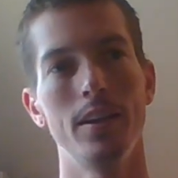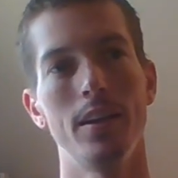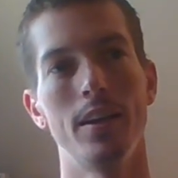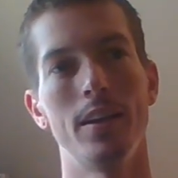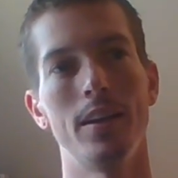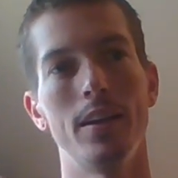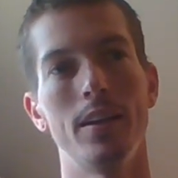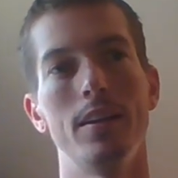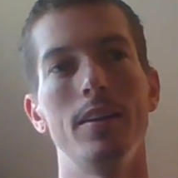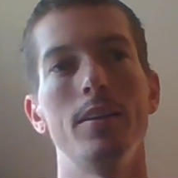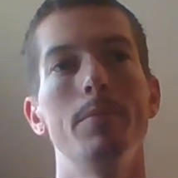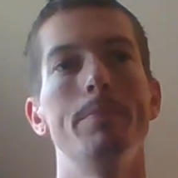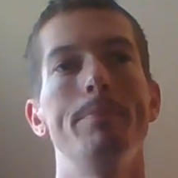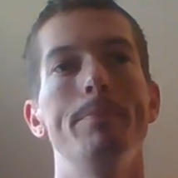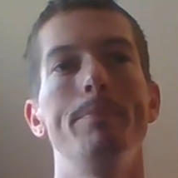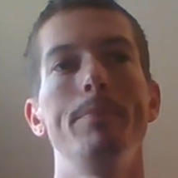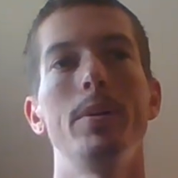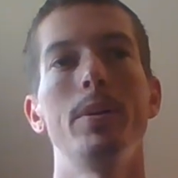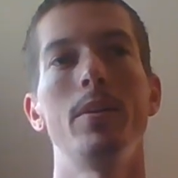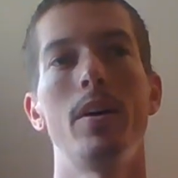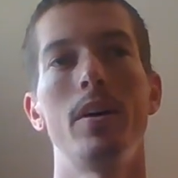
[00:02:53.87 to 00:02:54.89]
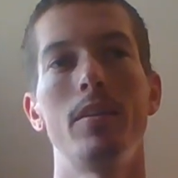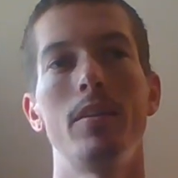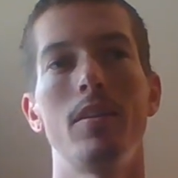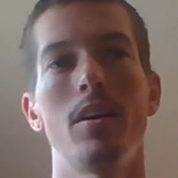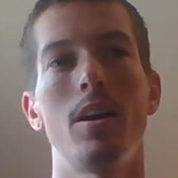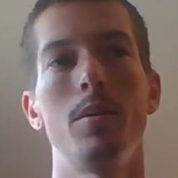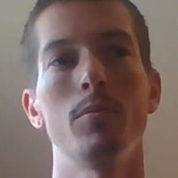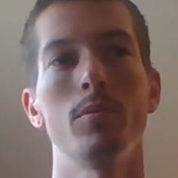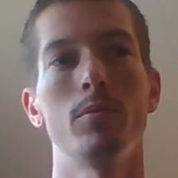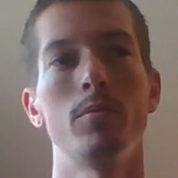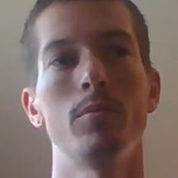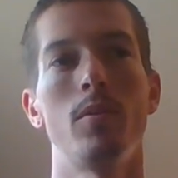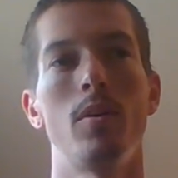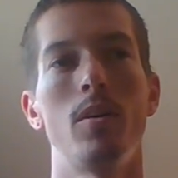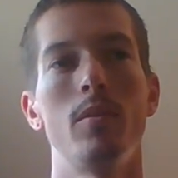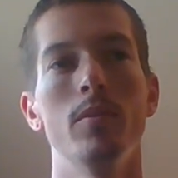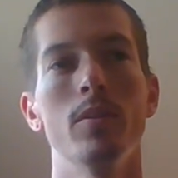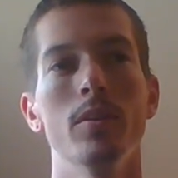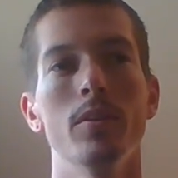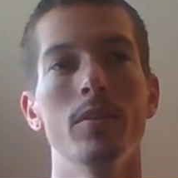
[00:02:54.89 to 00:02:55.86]
A lot of times
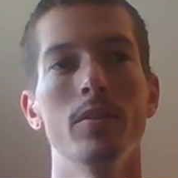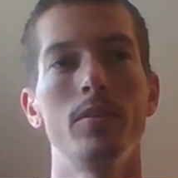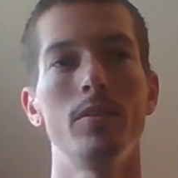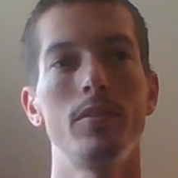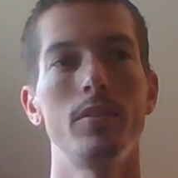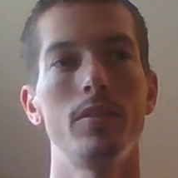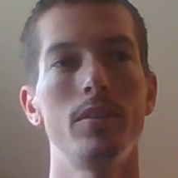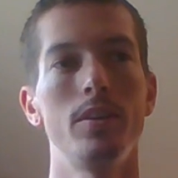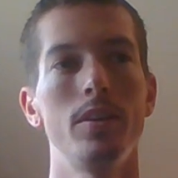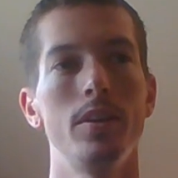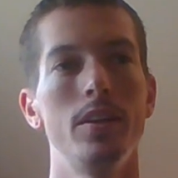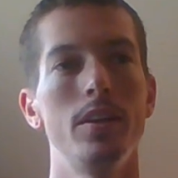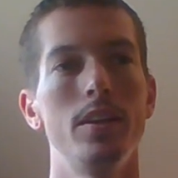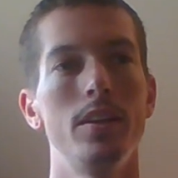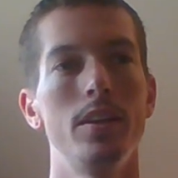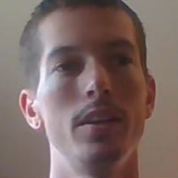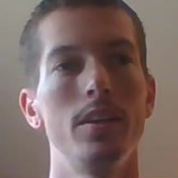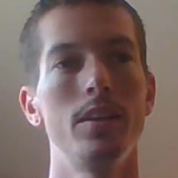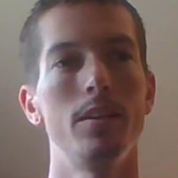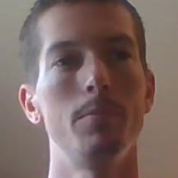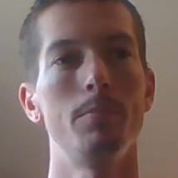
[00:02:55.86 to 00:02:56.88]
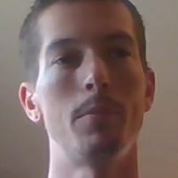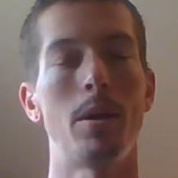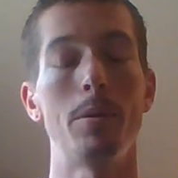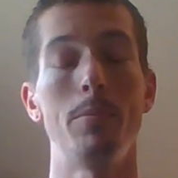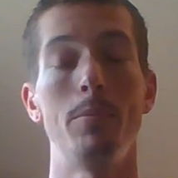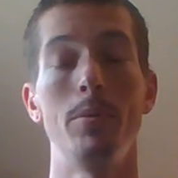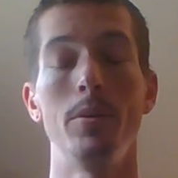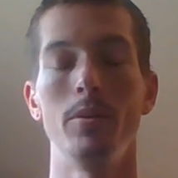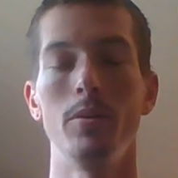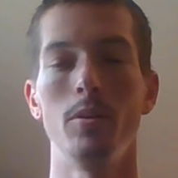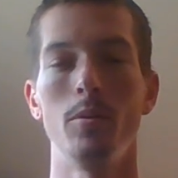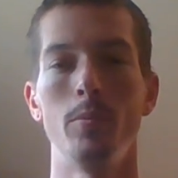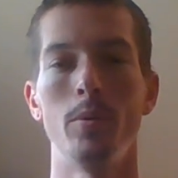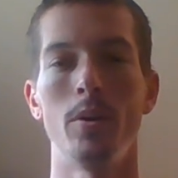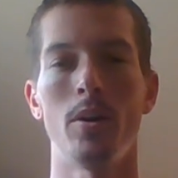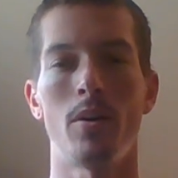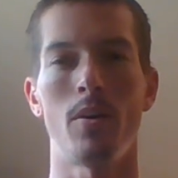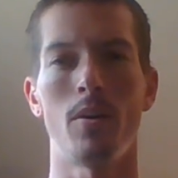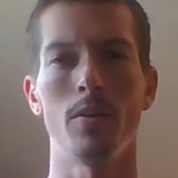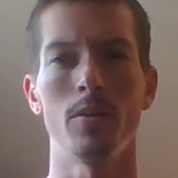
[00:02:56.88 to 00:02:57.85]
revolvers might be a little
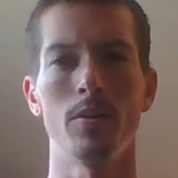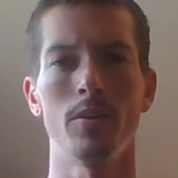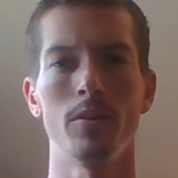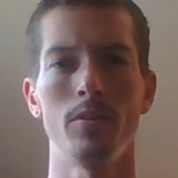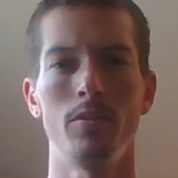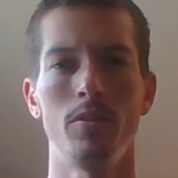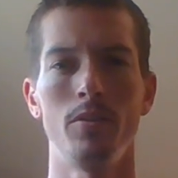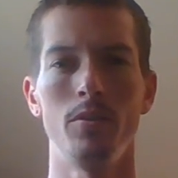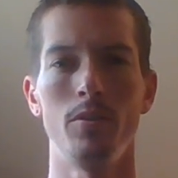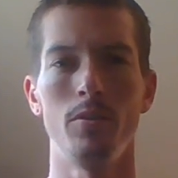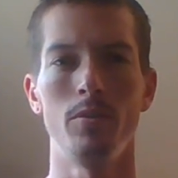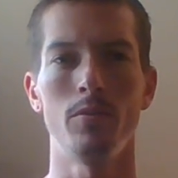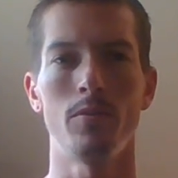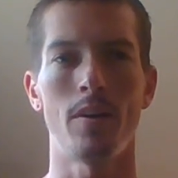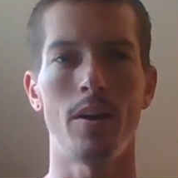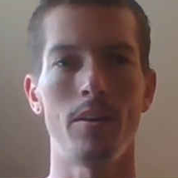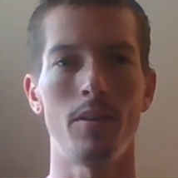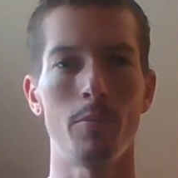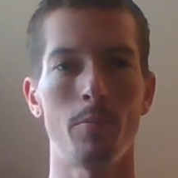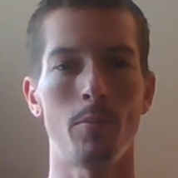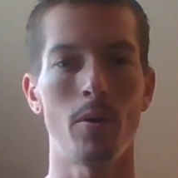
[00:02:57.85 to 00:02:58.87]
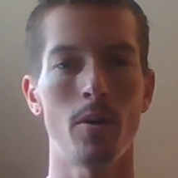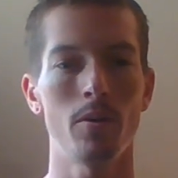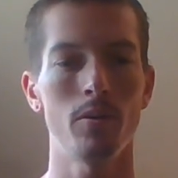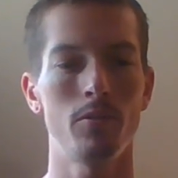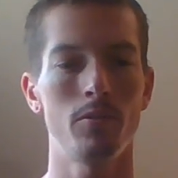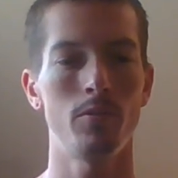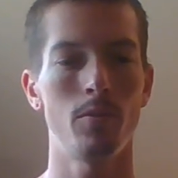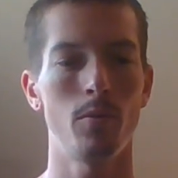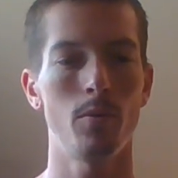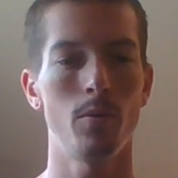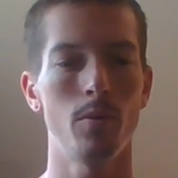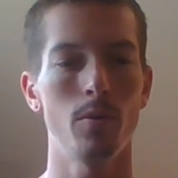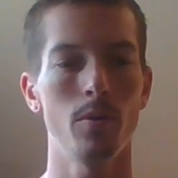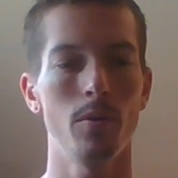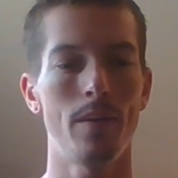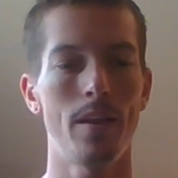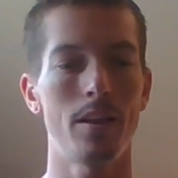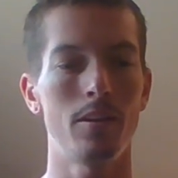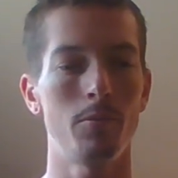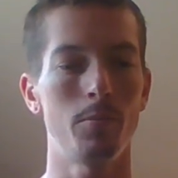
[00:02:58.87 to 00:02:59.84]
bit harder to find the parts
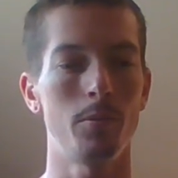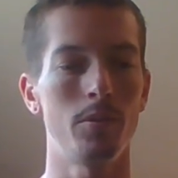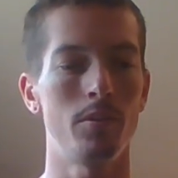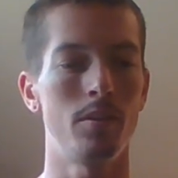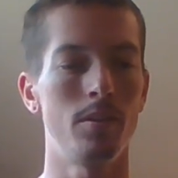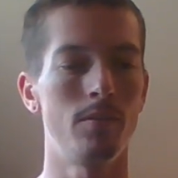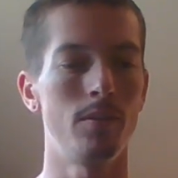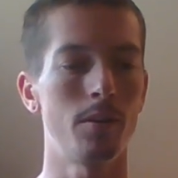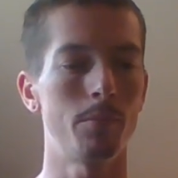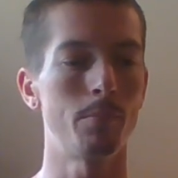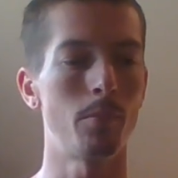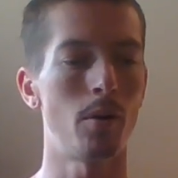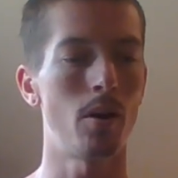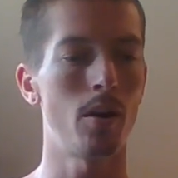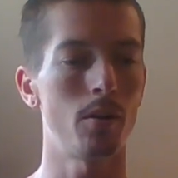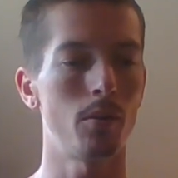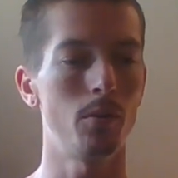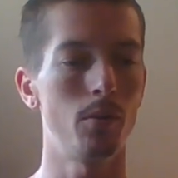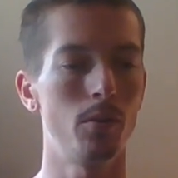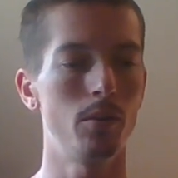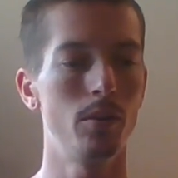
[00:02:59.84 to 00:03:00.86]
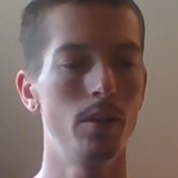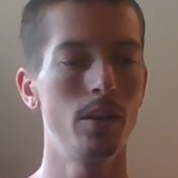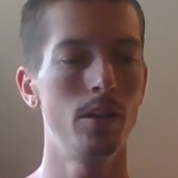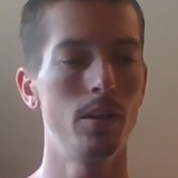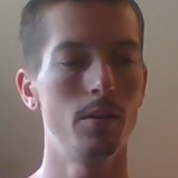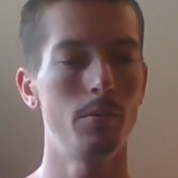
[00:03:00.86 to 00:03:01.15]
for that specific model.